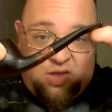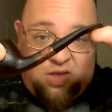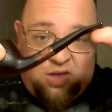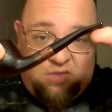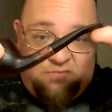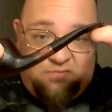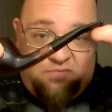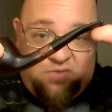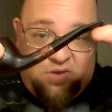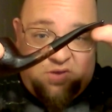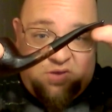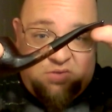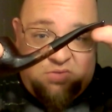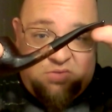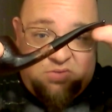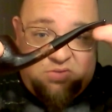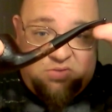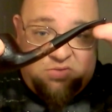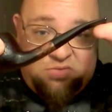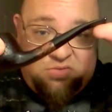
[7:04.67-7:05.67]
I
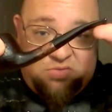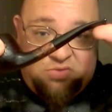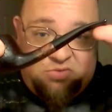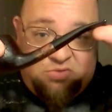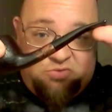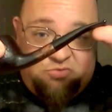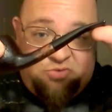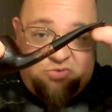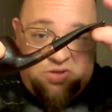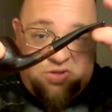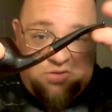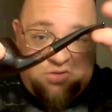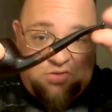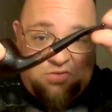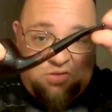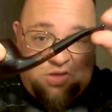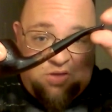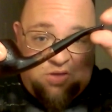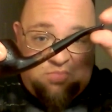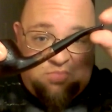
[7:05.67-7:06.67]
find the straight
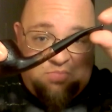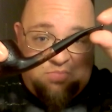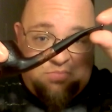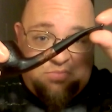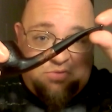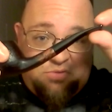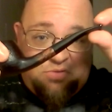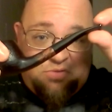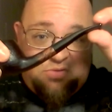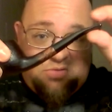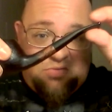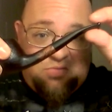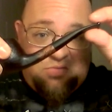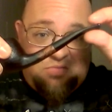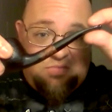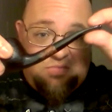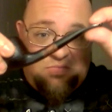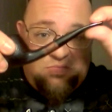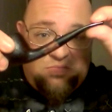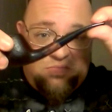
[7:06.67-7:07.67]
stems,
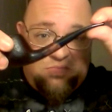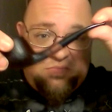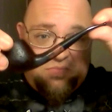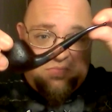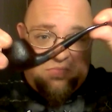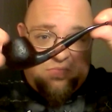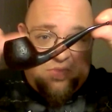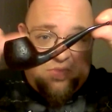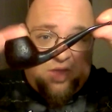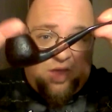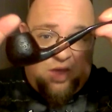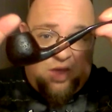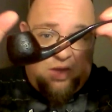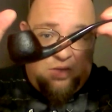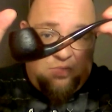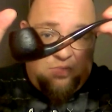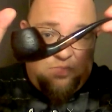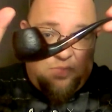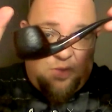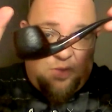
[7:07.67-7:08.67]

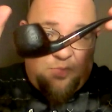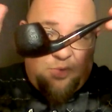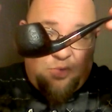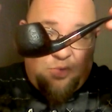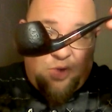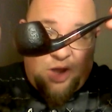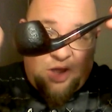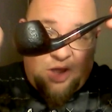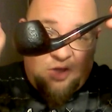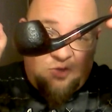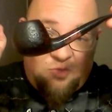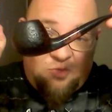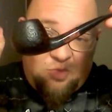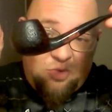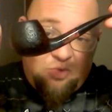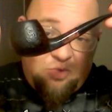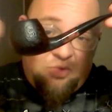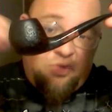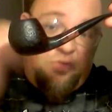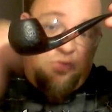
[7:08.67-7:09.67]
I'm okay
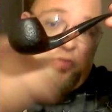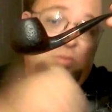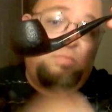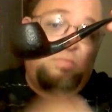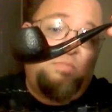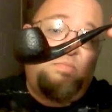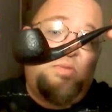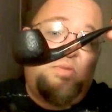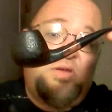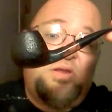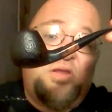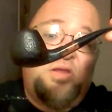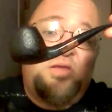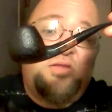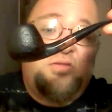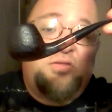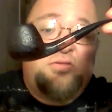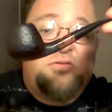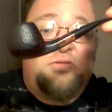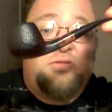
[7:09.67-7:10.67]
smoking them, but
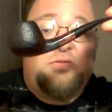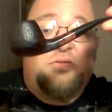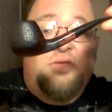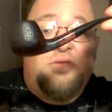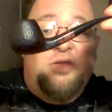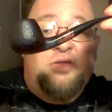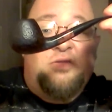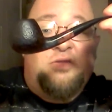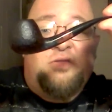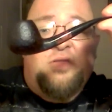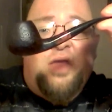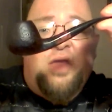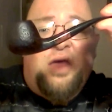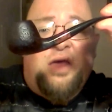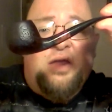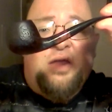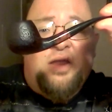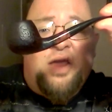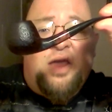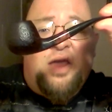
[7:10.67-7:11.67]
it's
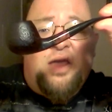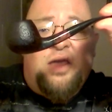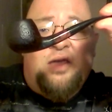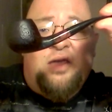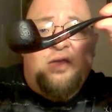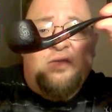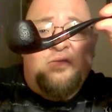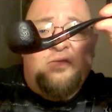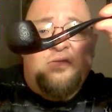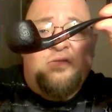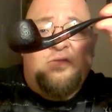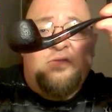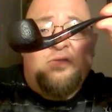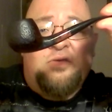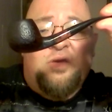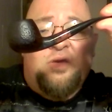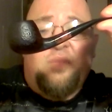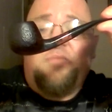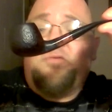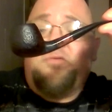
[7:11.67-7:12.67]
not as
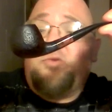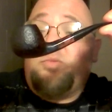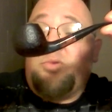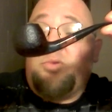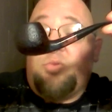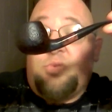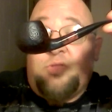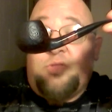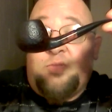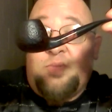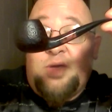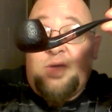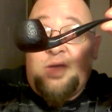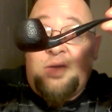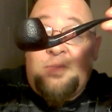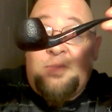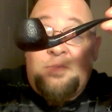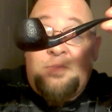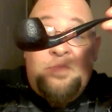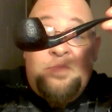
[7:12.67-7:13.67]
comfortable with
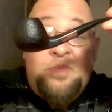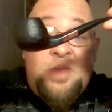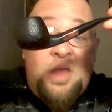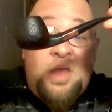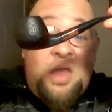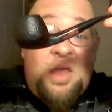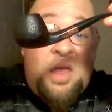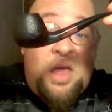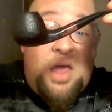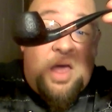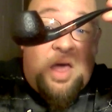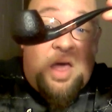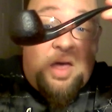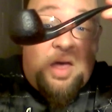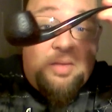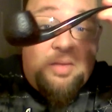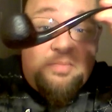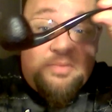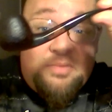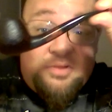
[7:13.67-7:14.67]
me.
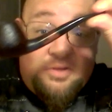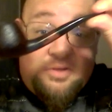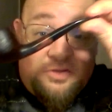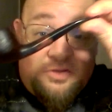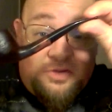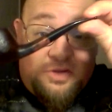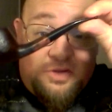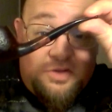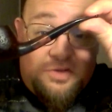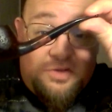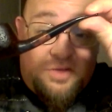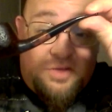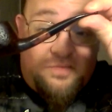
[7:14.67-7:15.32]
But this does